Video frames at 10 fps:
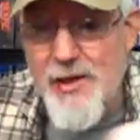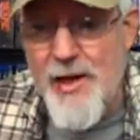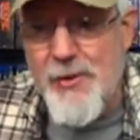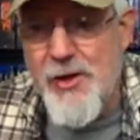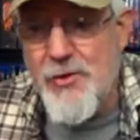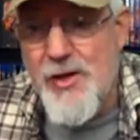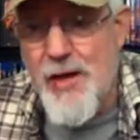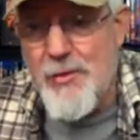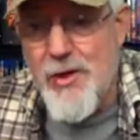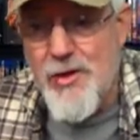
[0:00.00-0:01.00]
Let me know
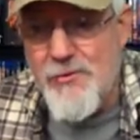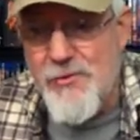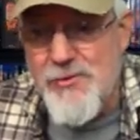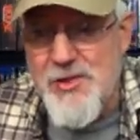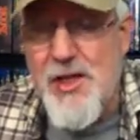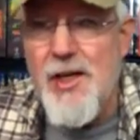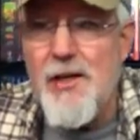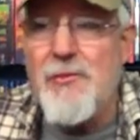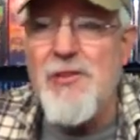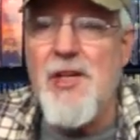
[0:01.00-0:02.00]
down below if you've seen it,
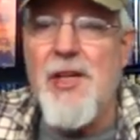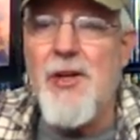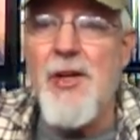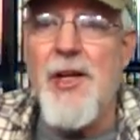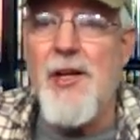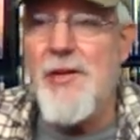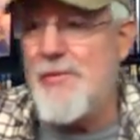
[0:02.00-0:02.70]
if it's any good.